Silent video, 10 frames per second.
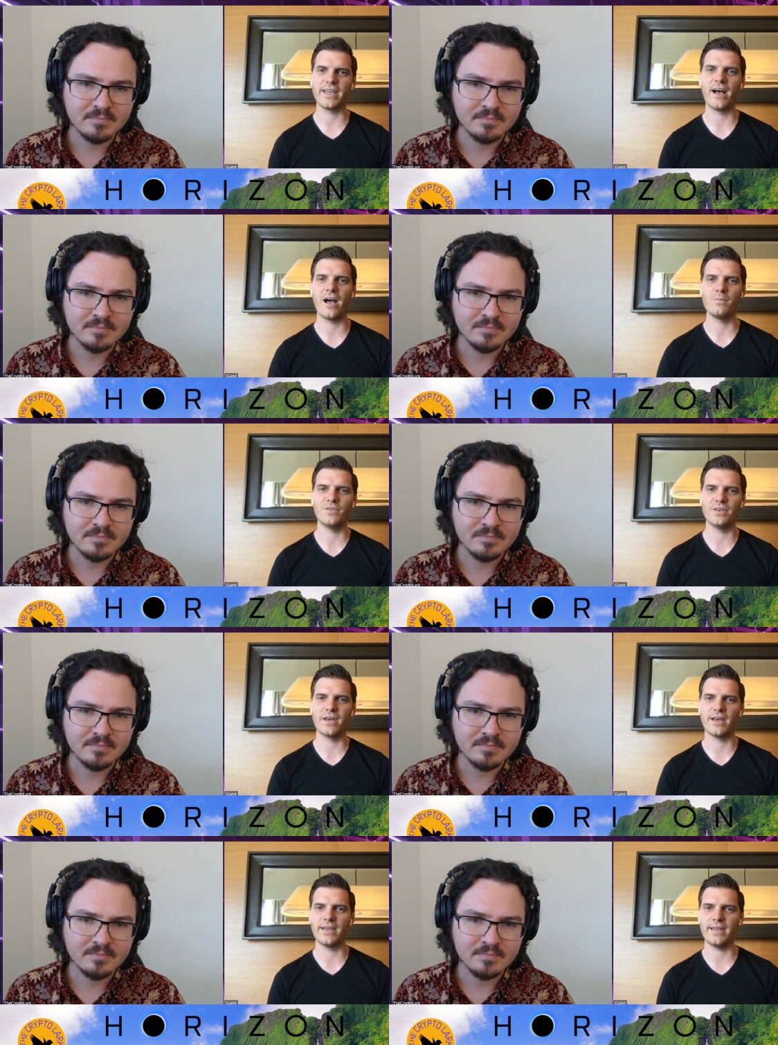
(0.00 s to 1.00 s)
Speaker 1: harmed in,
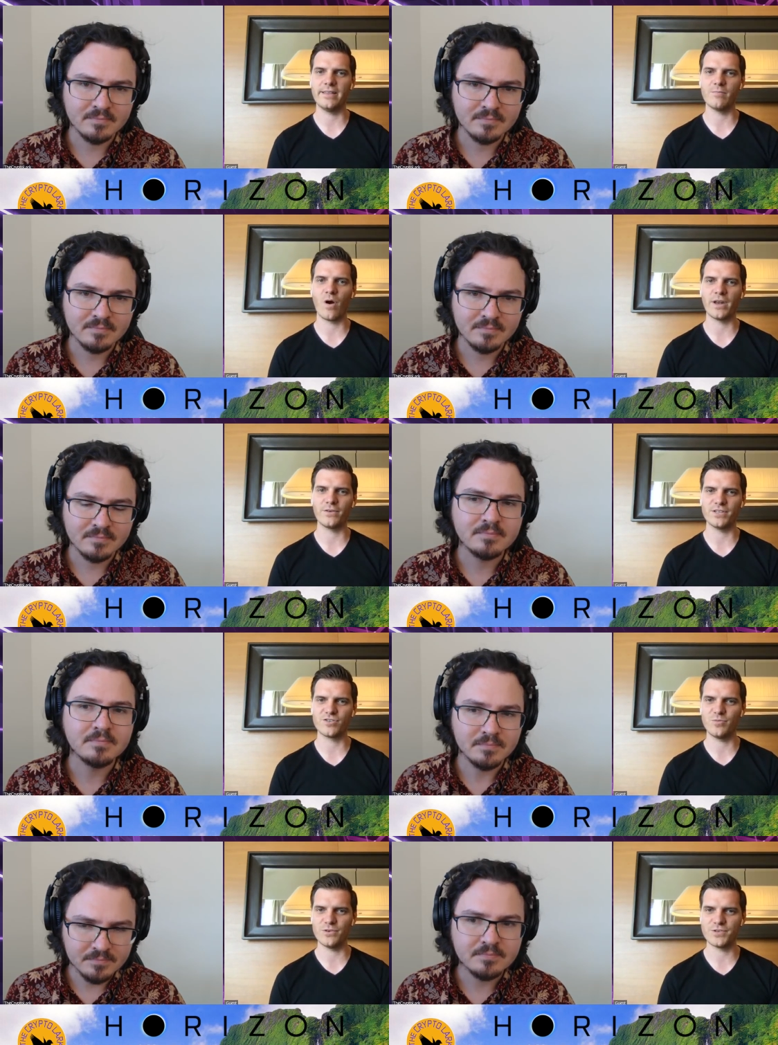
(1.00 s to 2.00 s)
uh, in the mining or
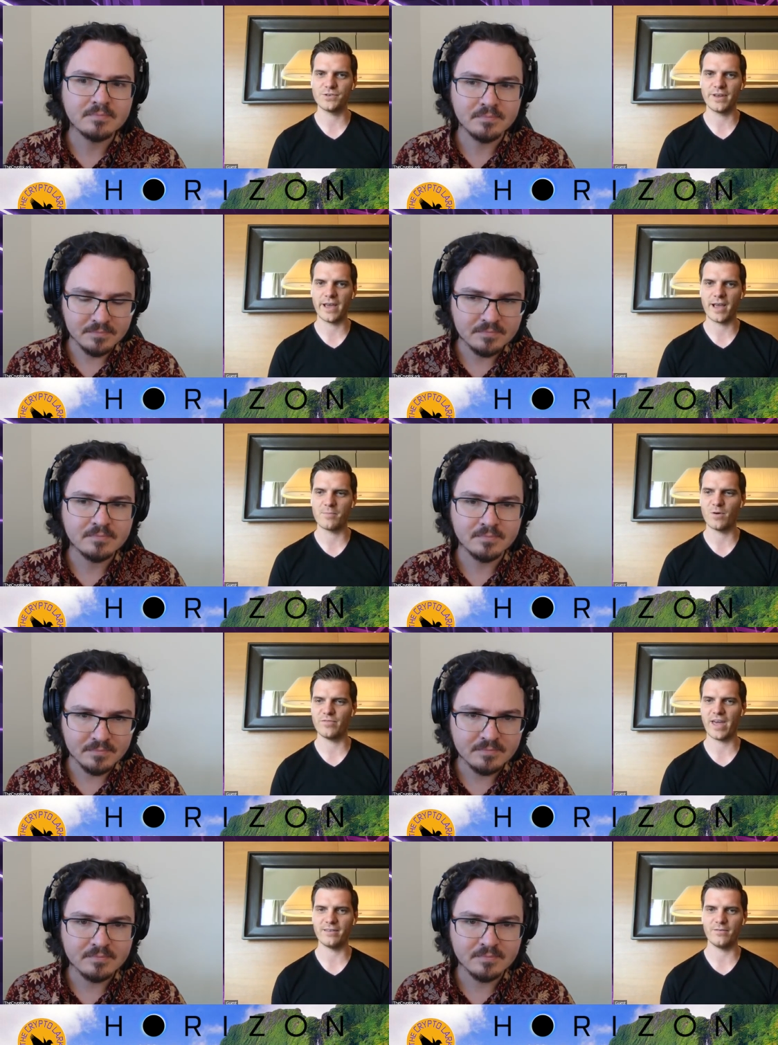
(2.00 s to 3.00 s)
distribution um,
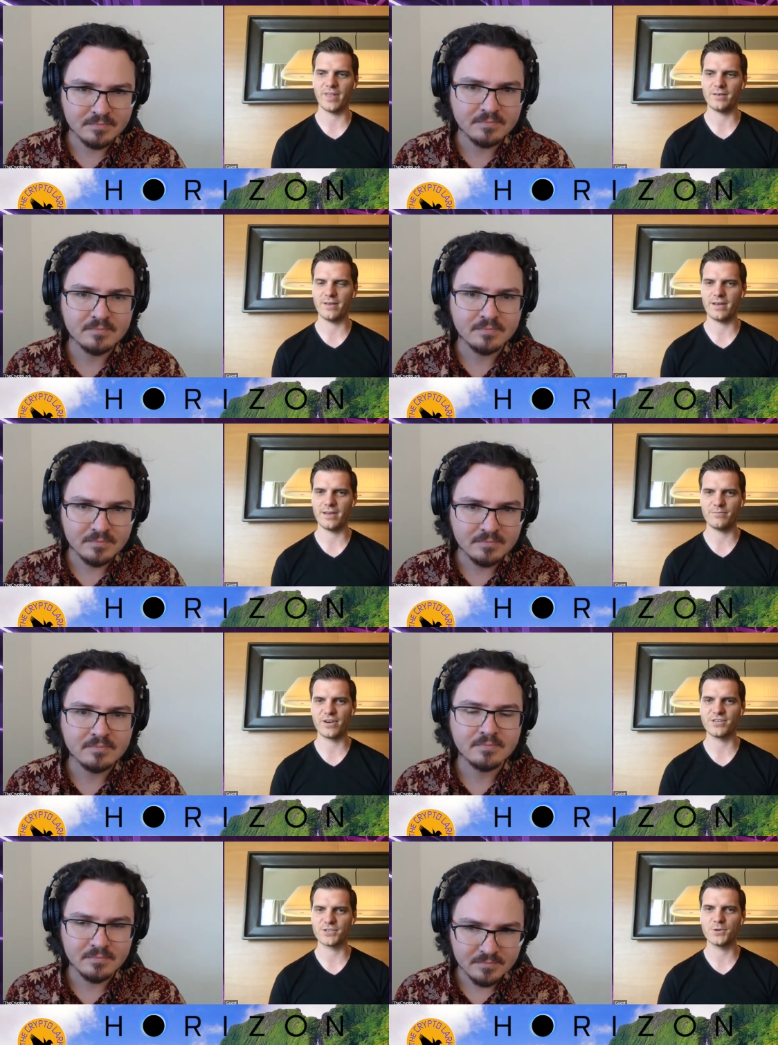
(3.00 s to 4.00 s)
of that, of that uh,
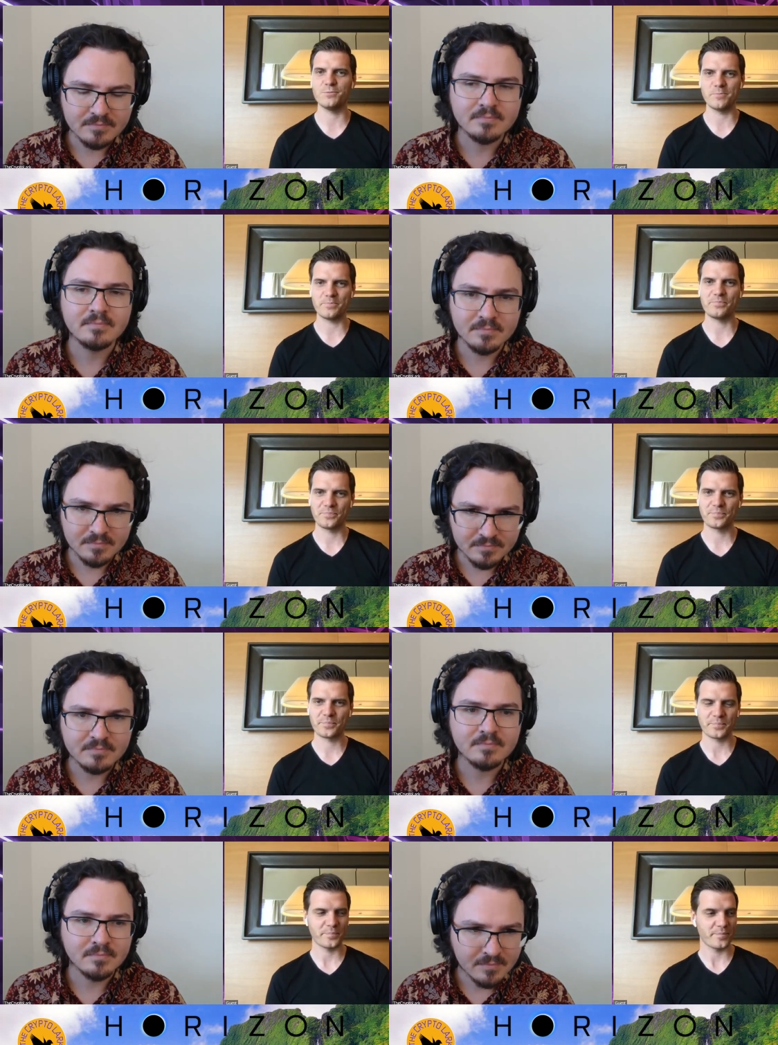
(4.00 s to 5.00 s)
precious good.
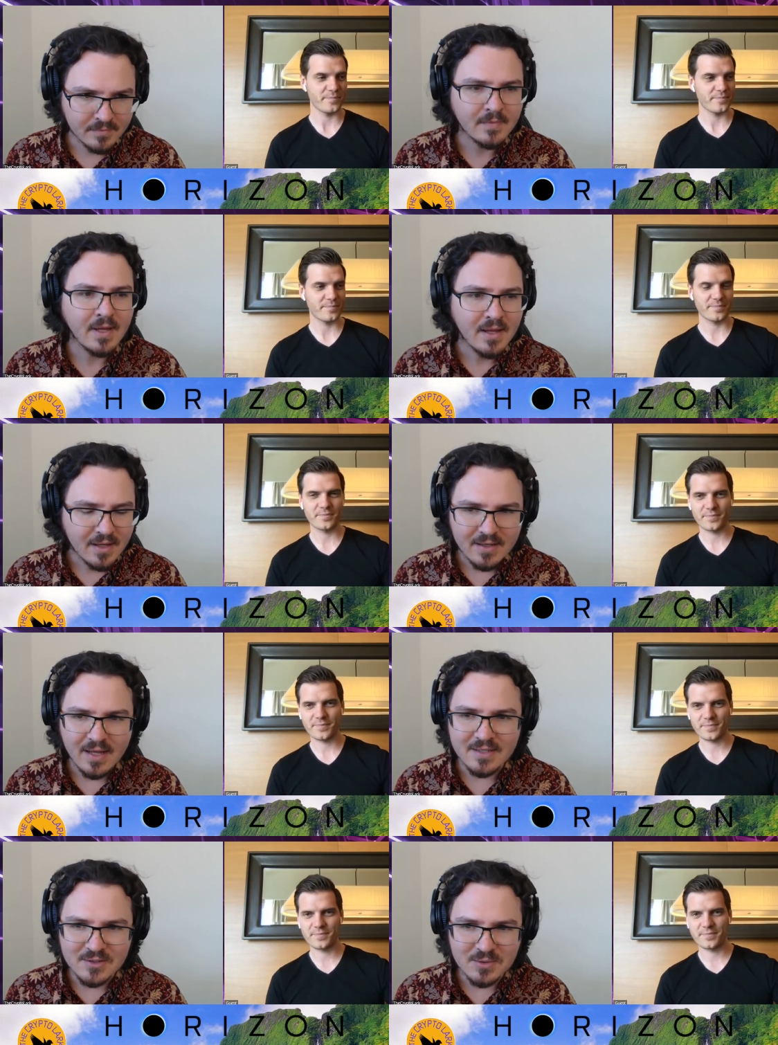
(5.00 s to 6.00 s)

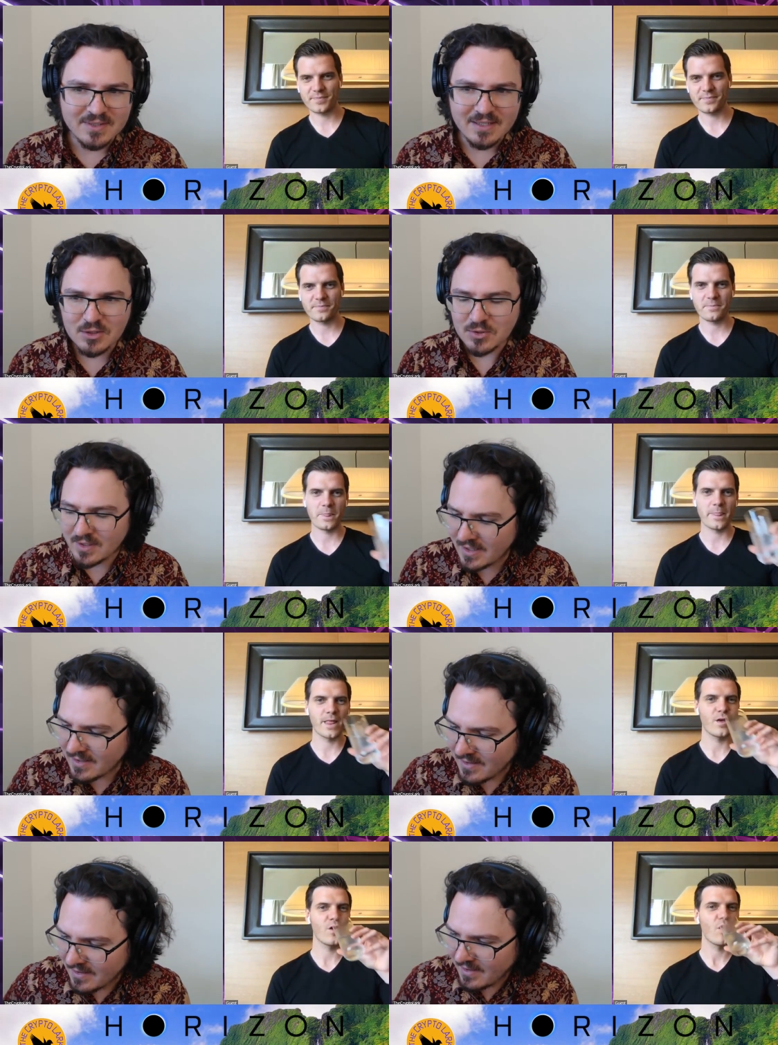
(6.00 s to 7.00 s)
Speaker 2: Nice. So
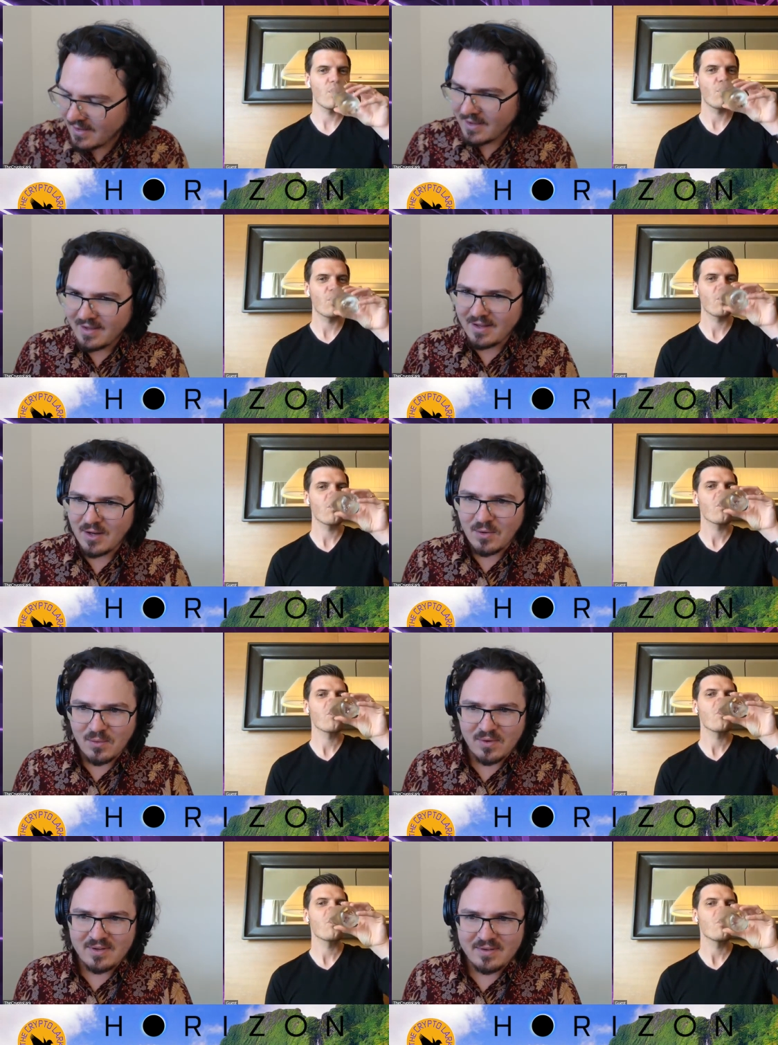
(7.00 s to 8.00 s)
essentially, you
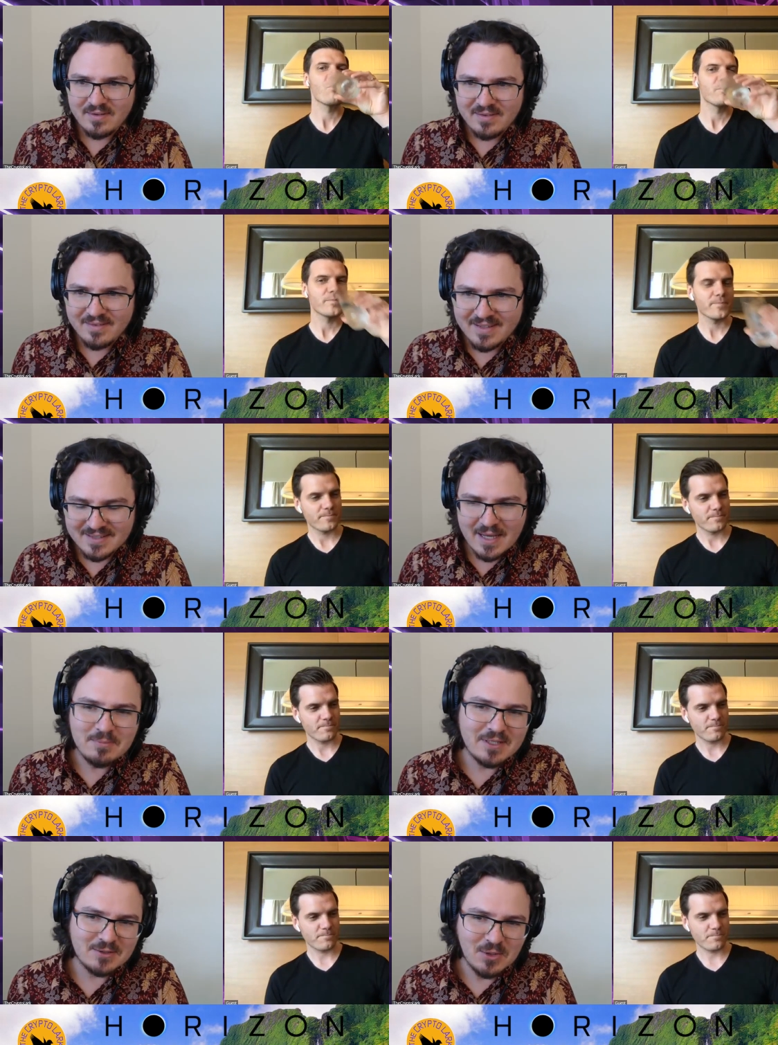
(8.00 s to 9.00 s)
know, the
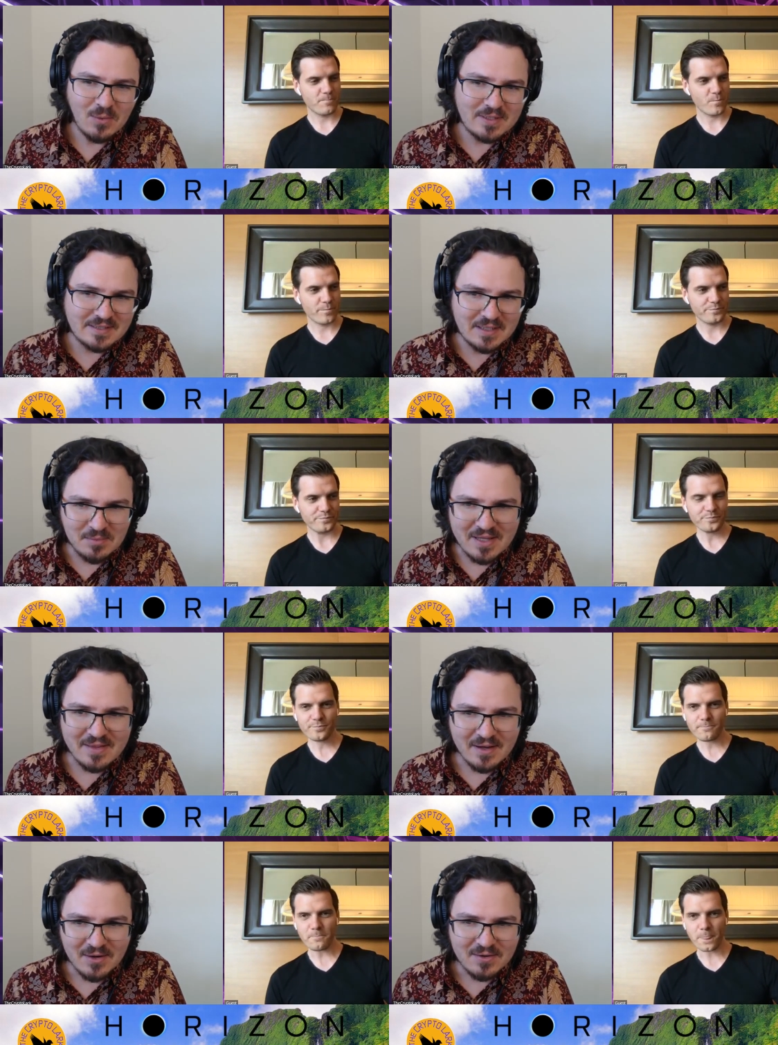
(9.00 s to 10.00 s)
skeptics are always going to be
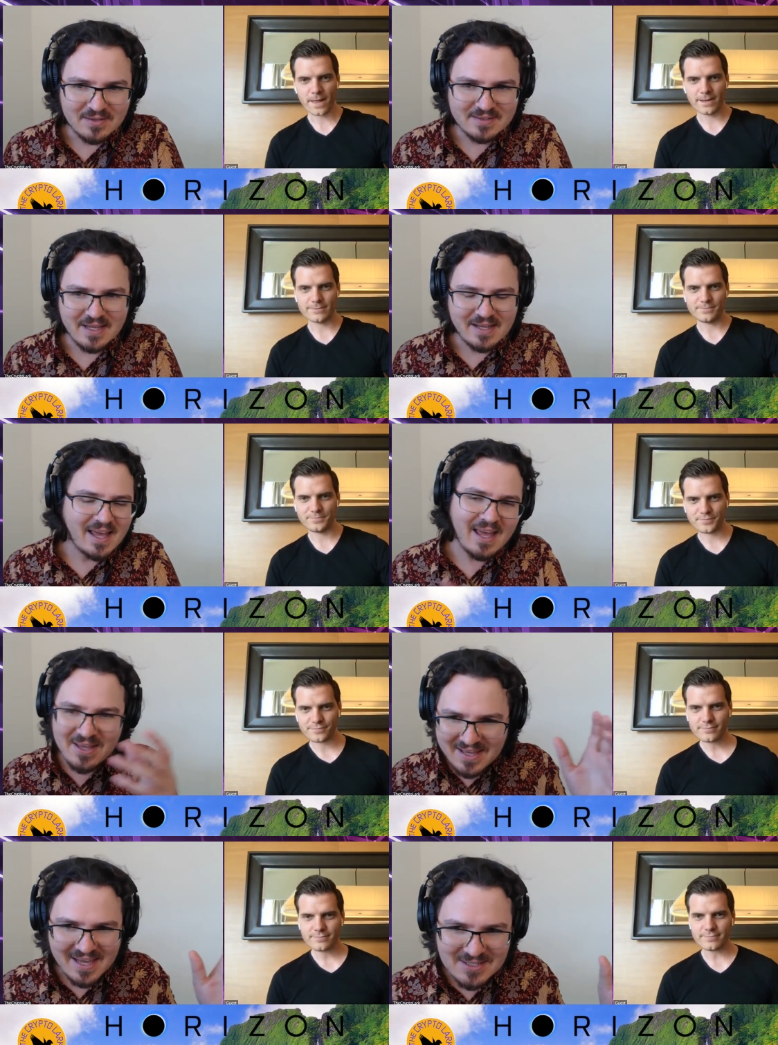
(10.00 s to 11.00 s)
there saying, ah,
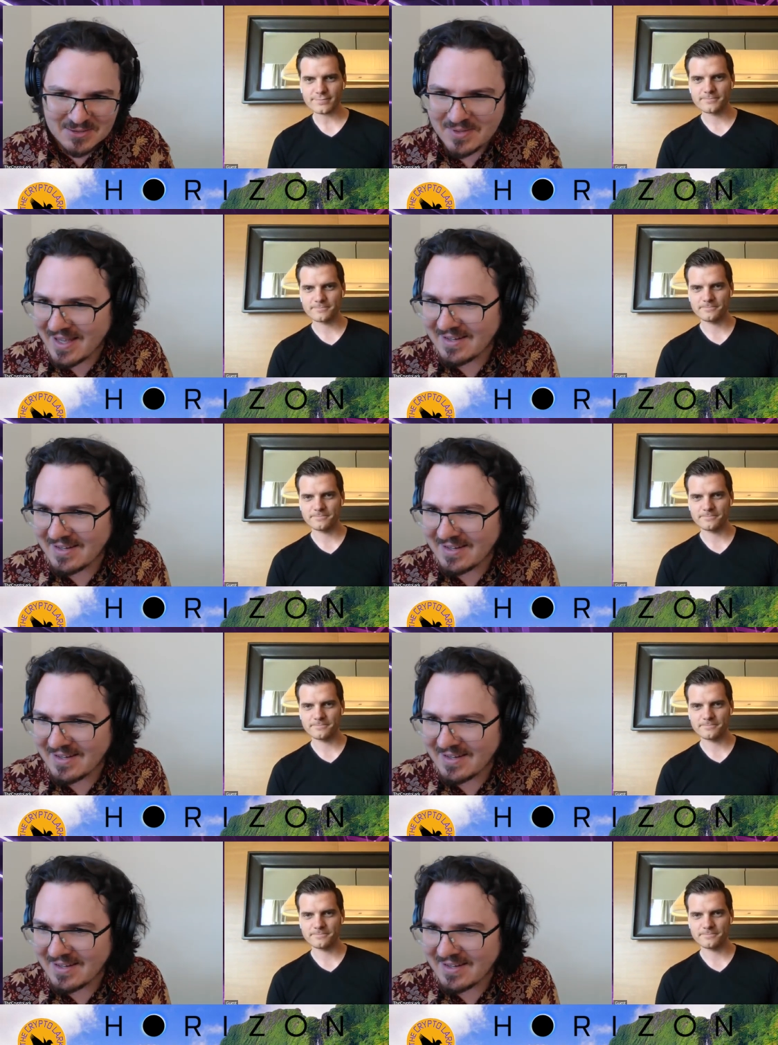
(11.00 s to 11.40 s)
you can't do that